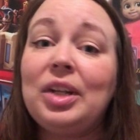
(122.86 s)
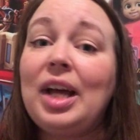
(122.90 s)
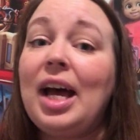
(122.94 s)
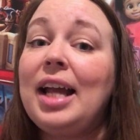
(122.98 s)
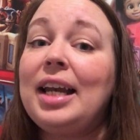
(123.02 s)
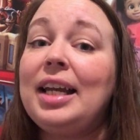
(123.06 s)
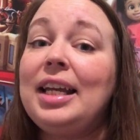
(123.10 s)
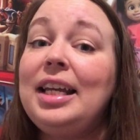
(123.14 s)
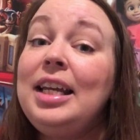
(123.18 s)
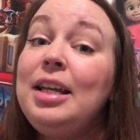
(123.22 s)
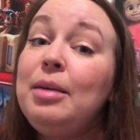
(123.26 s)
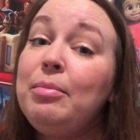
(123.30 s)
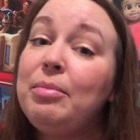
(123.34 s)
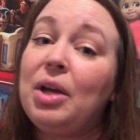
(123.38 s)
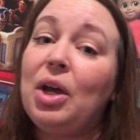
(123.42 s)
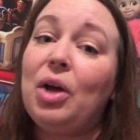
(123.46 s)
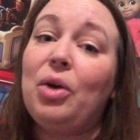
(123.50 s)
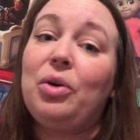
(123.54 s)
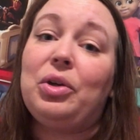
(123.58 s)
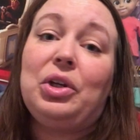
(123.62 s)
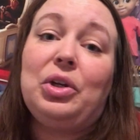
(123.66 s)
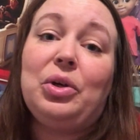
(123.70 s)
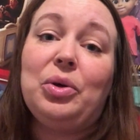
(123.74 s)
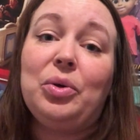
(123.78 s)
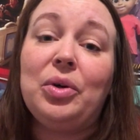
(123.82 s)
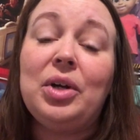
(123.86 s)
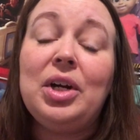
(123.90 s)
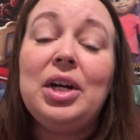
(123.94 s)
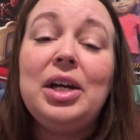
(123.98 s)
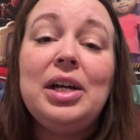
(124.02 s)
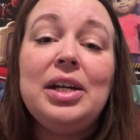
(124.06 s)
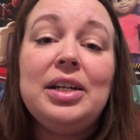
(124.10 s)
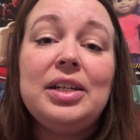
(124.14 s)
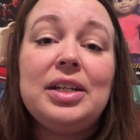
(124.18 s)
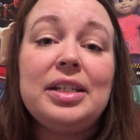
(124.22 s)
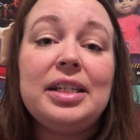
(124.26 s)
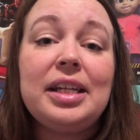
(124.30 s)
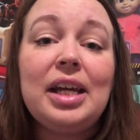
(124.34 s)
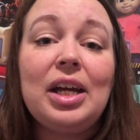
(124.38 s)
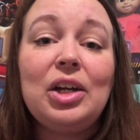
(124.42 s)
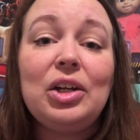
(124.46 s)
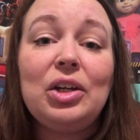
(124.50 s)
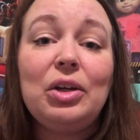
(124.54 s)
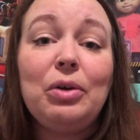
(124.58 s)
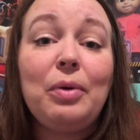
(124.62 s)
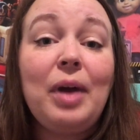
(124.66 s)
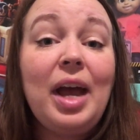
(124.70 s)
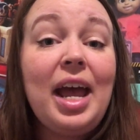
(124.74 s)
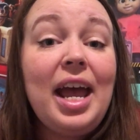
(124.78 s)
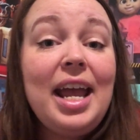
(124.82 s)
not email you to tell
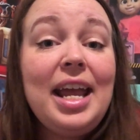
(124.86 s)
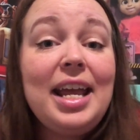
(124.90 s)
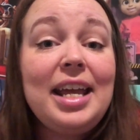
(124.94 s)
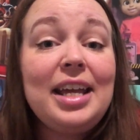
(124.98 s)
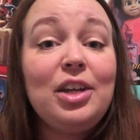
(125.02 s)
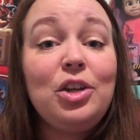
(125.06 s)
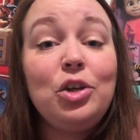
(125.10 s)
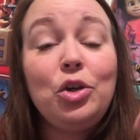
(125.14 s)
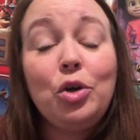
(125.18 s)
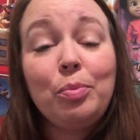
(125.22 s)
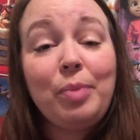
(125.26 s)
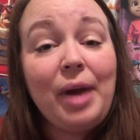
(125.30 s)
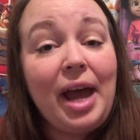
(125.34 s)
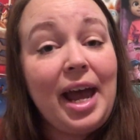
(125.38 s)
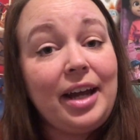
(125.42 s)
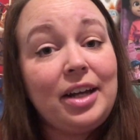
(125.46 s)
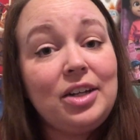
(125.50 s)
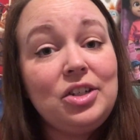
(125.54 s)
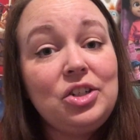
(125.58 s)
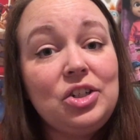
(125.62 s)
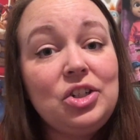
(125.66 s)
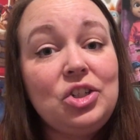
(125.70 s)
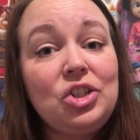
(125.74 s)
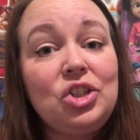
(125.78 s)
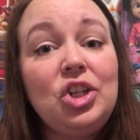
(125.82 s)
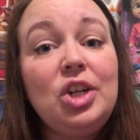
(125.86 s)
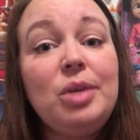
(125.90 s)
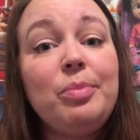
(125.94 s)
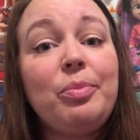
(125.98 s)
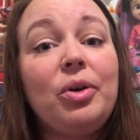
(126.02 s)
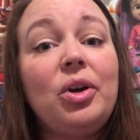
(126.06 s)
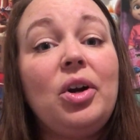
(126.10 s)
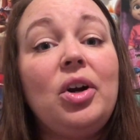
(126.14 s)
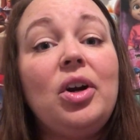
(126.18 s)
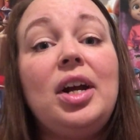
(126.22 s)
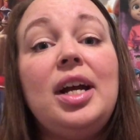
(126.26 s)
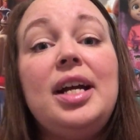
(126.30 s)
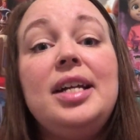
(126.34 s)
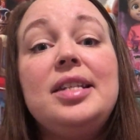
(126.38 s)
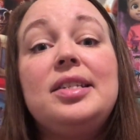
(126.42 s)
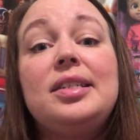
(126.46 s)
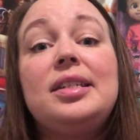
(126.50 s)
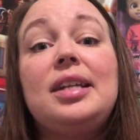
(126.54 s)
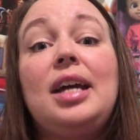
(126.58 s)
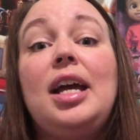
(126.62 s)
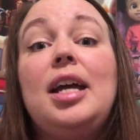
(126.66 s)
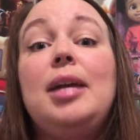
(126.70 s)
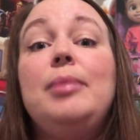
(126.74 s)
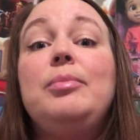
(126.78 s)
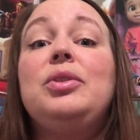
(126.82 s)
you, hey, your package is cheaper, it's
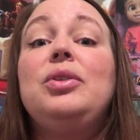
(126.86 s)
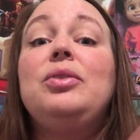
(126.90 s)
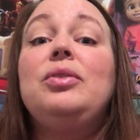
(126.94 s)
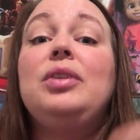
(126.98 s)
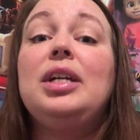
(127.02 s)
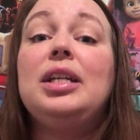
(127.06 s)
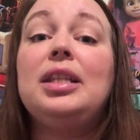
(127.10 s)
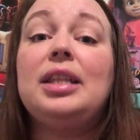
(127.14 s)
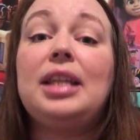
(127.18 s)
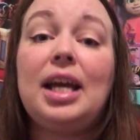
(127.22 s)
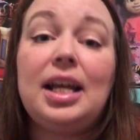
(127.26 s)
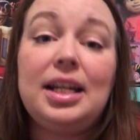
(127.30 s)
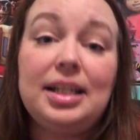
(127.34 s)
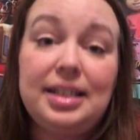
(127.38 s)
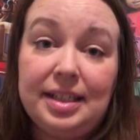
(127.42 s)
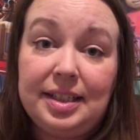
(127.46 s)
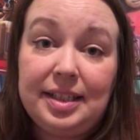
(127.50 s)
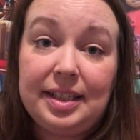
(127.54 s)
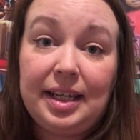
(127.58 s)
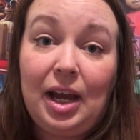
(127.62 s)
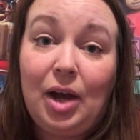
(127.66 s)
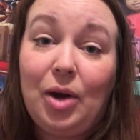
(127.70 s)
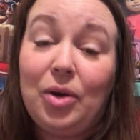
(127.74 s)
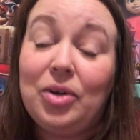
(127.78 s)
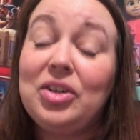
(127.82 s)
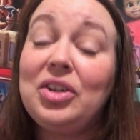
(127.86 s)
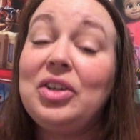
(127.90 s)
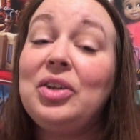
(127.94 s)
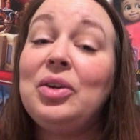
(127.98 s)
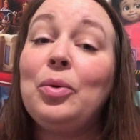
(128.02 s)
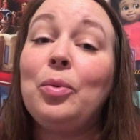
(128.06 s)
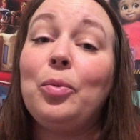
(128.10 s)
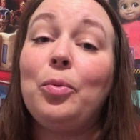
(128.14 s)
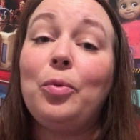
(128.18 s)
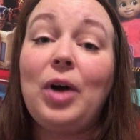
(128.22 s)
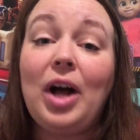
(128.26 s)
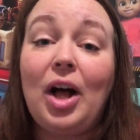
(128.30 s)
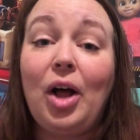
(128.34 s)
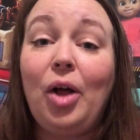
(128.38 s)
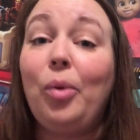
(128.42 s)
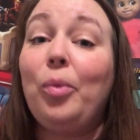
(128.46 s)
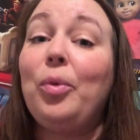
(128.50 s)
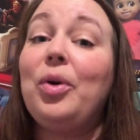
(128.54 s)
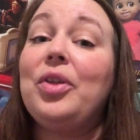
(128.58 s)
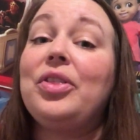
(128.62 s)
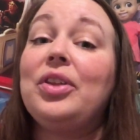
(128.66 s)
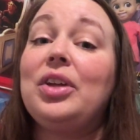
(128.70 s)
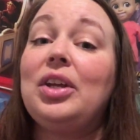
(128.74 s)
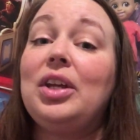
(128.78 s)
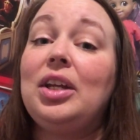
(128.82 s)
time to get that discount. Well,
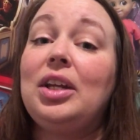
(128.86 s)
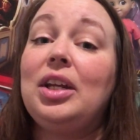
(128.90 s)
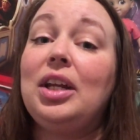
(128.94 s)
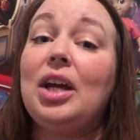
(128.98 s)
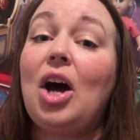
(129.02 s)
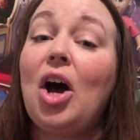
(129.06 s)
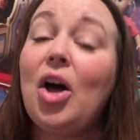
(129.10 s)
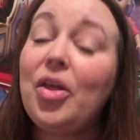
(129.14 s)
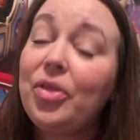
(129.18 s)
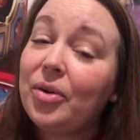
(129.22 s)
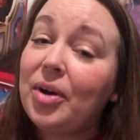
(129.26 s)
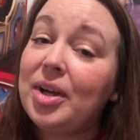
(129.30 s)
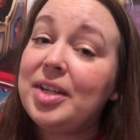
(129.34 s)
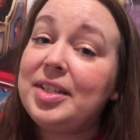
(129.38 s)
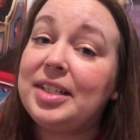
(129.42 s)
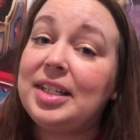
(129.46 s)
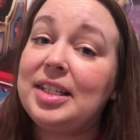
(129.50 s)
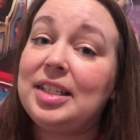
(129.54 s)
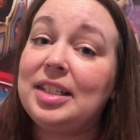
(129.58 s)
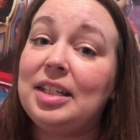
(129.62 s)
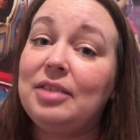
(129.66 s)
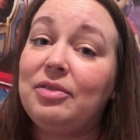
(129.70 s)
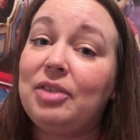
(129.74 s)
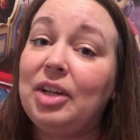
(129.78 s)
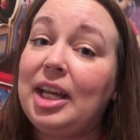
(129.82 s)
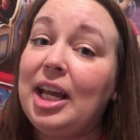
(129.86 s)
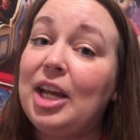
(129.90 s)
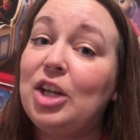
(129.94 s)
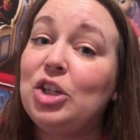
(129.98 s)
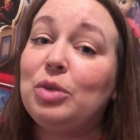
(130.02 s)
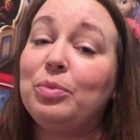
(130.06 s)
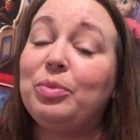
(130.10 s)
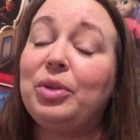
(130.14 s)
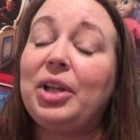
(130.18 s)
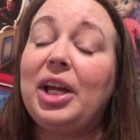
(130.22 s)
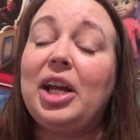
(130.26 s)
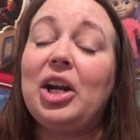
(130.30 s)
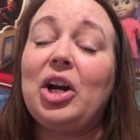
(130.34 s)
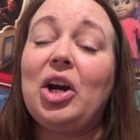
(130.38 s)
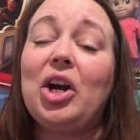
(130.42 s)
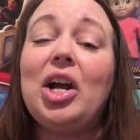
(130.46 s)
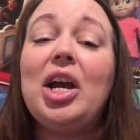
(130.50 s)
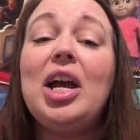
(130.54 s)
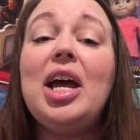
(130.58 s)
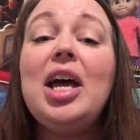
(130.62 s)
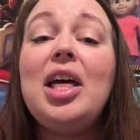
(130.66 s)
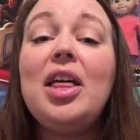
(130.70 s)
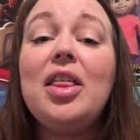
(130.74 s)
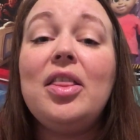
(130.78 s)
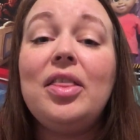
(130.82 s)
with an authorized Disney vacation planner,
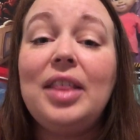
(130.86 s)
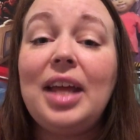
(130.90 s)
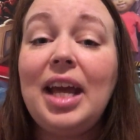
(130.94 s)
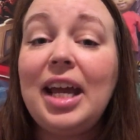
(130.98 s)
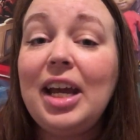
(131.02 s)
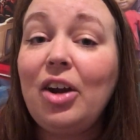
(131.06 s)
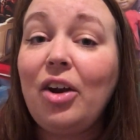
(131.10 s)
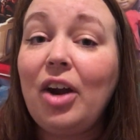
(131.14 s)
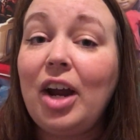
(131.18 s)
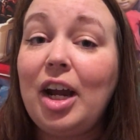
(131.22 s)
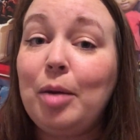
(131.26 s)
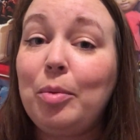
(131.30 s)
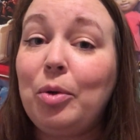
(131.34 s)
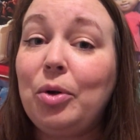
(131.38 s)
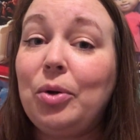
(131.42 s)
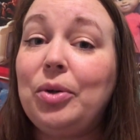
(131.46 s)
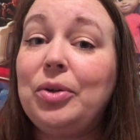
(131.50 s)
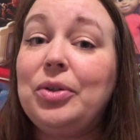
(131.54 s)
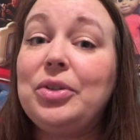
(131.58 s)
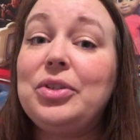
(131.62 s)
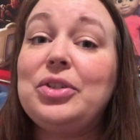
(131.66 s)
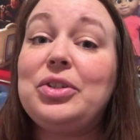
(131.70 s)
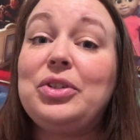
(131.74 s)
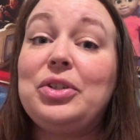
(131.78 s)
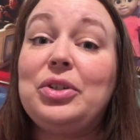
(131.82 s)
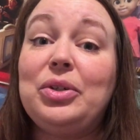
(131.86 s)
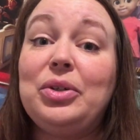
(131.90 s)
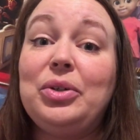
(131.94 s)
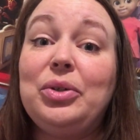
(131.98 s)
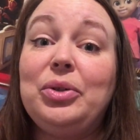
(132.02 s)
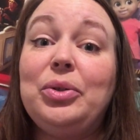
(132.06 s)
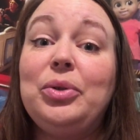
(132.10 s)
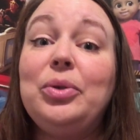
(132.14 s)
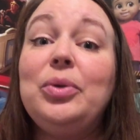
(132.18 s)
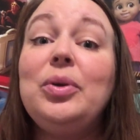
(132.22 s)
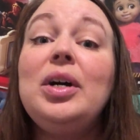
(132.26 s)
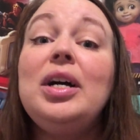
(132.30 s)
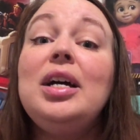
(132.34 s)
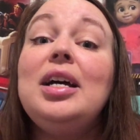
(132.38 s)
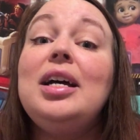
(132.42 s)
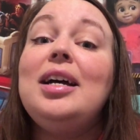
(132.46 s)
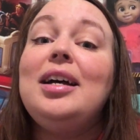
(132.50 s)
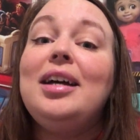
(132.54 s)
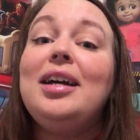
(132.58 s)
they are able to